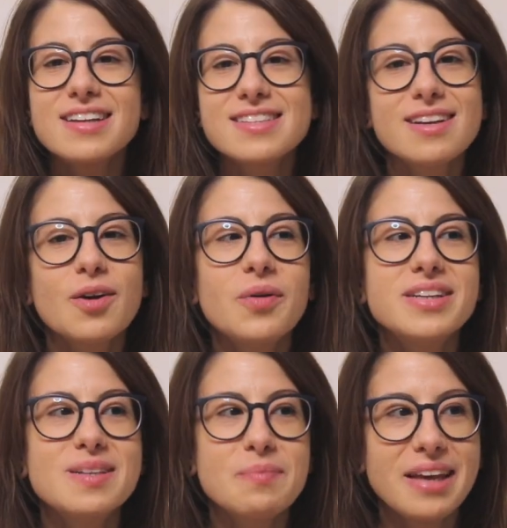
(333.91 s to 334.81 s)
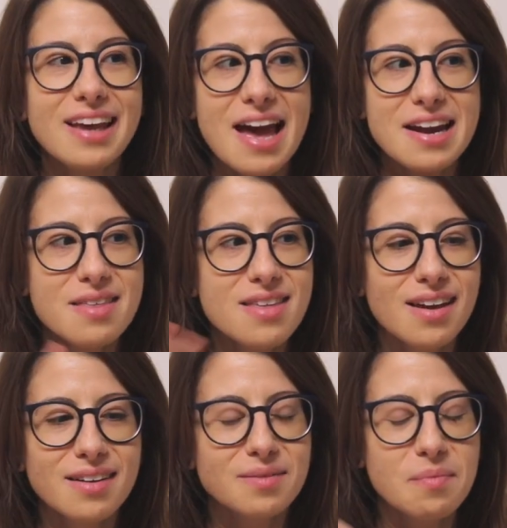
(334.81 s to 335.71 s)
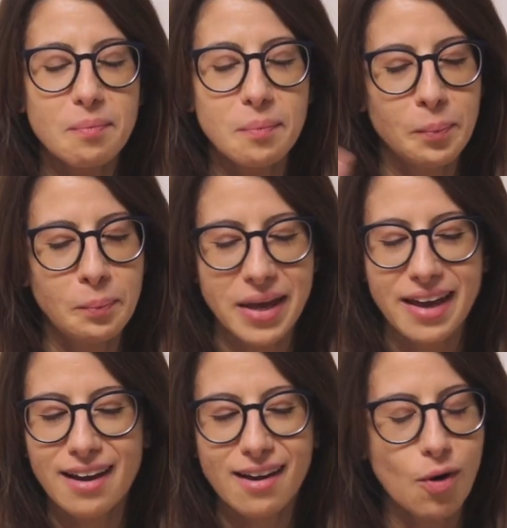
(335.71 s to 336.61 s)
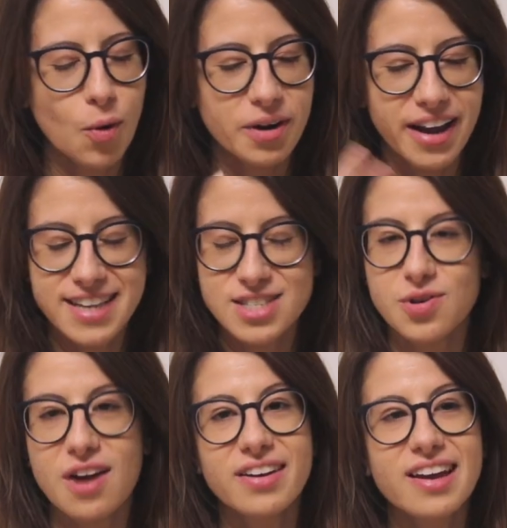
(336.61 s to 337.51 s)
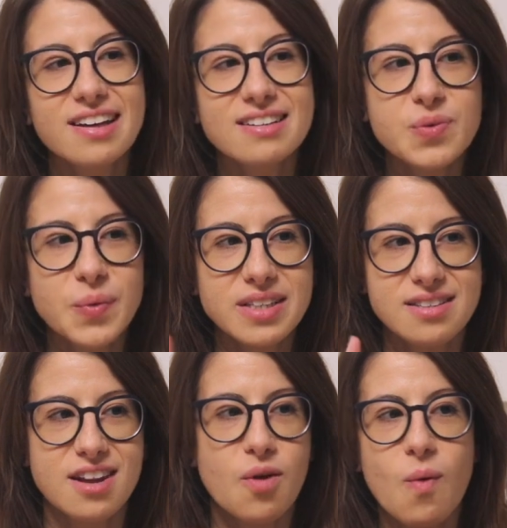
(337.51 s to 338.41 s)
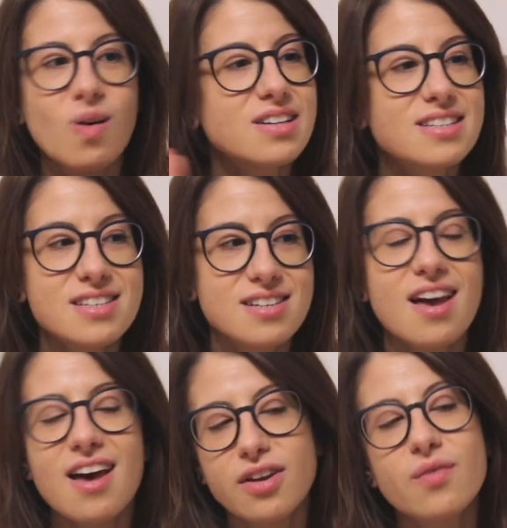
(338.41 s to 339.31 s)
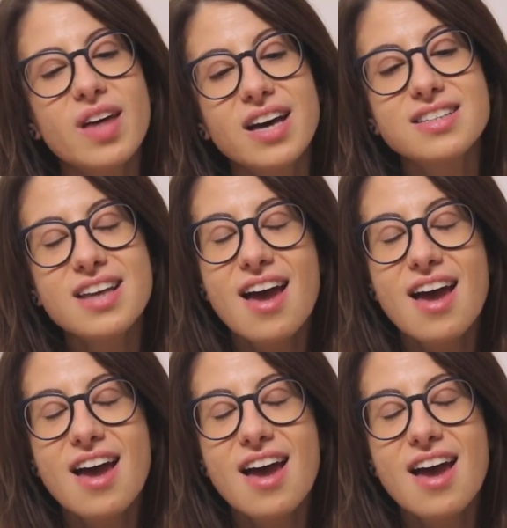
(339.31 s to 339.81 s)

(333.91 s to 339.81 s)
It's not going to be anything big or extravagant. We didn't want any of that.